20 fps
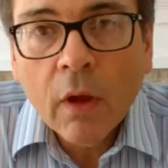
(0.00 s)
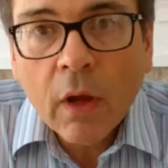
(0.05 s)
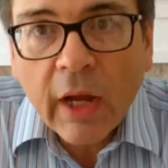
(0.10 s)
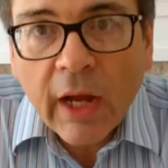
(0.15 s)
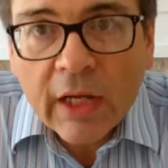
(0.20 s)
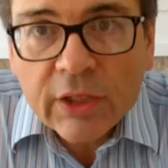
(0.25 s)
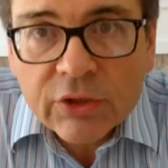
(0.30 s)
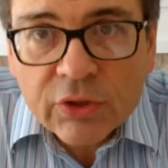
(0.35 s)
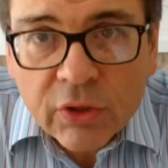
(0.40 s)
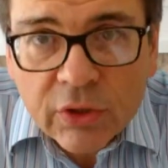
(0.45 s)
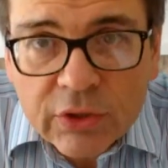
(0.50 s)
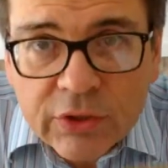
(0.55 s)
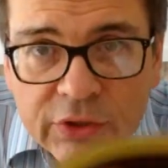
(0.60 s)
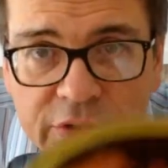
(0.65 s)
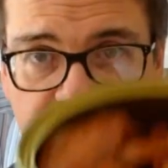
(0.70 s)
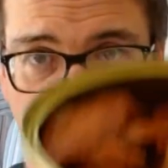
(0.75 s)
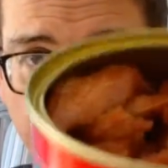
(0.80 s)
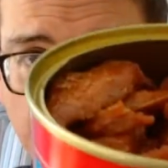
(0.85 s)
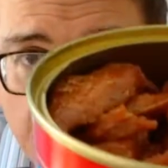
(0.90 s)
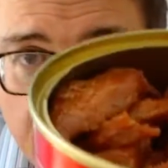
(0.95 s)
As you can
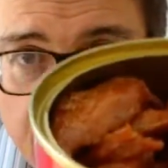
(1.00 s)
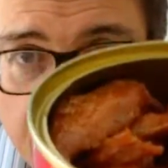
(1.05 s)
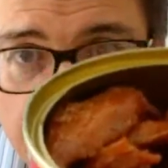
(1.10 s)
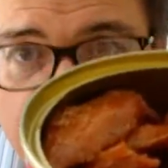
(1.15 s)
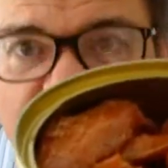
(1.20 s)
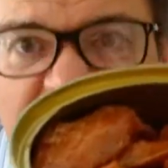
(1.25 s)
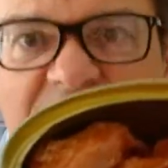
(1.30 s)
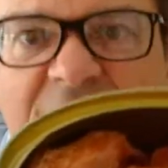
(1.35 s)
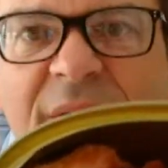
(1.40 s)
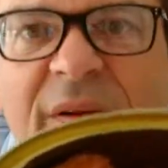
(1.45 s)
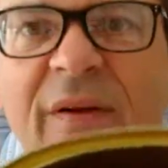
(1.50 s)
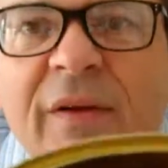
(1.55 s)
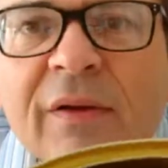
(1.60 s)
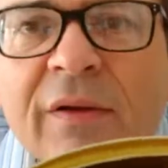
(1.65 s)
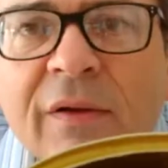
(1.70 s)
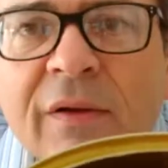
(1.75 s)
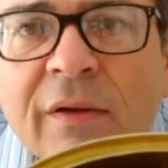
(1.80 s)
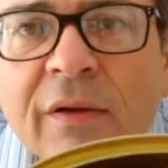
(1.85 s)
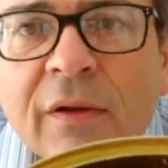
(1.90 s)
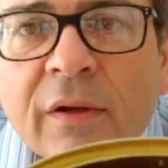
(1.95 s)
see,
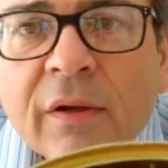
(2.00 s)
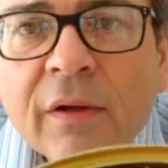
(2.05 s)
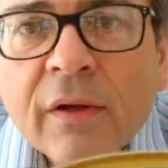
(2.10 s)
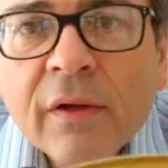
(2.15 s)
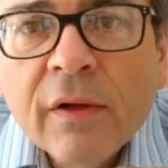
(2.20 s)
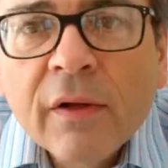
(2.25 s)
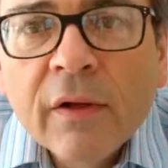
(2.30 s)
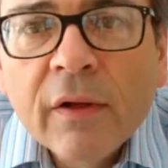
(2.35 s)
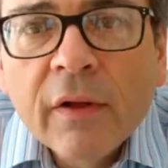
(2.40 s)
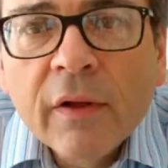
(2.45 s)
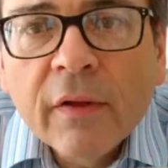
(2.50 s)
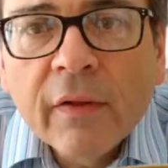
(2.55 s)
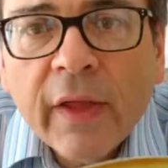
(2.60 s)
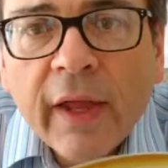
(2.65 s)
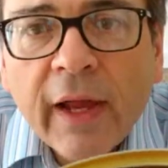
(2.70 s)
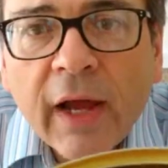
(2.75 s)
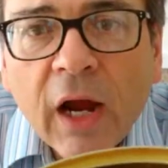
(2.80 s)
they